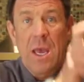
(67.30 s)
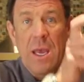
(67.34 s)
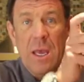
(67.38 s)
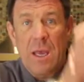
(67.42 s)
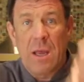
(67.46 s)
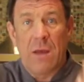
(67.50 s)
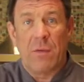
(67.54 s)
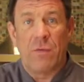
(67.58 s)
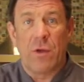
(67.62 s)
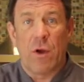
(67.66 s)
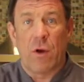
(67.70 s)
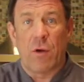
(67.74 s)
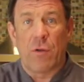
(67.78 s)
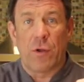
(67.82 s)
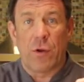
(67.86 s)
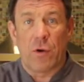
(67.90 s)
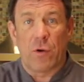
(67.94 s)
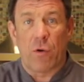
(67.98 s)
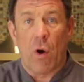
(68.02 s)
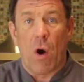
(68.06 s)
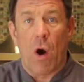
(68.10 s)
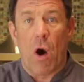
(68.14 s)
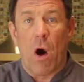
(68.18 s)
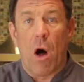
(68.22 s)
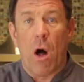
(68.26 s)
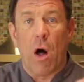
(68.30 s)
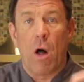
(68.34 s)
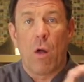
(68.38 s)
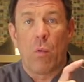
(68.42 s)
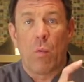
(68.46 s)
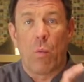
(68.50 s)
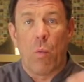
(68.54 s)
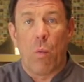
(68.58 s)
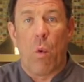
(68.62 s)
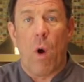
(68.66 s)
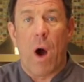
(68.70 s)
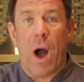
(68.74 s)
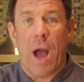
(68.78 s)
in there that are
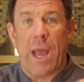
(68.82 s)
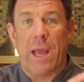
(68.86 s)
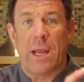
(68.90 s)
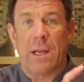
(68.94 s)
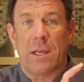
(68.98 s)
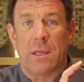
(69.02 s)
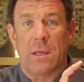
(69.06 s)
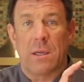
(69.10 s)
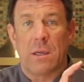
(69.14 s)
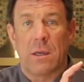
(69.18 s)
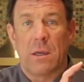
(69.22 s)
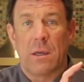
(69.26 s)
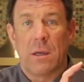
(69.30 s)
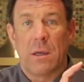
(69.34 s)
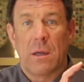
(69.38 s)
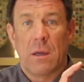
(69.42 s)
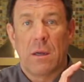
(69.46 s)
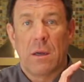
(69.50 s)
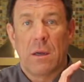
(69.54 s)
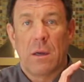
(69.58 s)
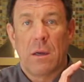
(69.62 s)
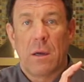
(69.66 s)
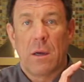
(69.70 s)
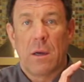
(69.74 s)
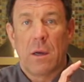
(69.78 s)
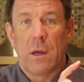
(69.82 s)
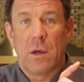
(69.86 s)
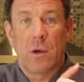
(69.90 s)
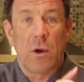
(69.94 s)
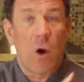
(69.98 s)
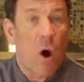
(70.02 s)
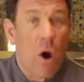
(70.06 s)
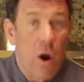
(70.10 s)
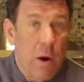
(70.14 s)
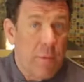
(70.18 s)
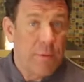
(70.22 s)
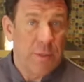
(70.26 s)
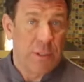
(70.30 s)
all white
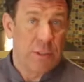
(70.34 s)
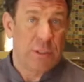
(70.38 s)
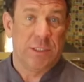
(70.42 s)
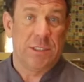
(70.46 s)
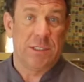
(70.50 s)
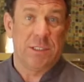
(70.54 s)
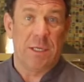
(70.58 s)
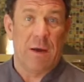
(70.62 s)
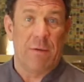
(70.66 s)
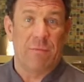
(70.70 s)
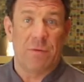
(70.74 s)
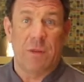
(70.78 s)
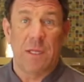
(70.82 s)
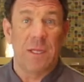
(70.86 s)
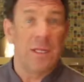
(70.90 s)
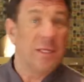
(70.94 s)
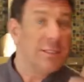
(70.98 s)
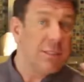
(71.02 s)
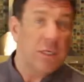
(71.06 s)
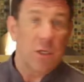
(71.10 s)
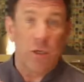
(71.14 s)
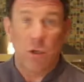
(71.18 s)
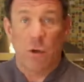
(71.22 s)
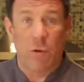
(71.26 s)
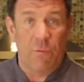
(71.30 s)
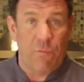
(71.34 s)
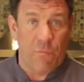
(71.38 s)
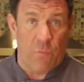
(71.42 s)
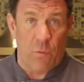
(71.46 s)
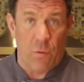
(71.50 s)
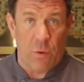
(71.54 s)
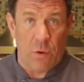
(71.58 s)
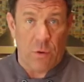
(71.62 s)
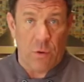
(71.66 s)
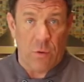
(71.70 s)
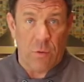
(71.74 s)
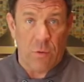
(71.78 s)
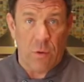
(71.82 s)
garbage stuff that isn't good
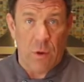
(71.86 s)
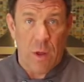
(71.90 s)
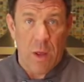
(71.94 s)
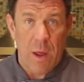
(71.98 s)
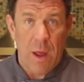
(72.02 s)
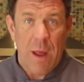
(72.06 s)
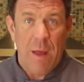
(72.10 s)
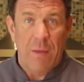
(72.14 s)
for you.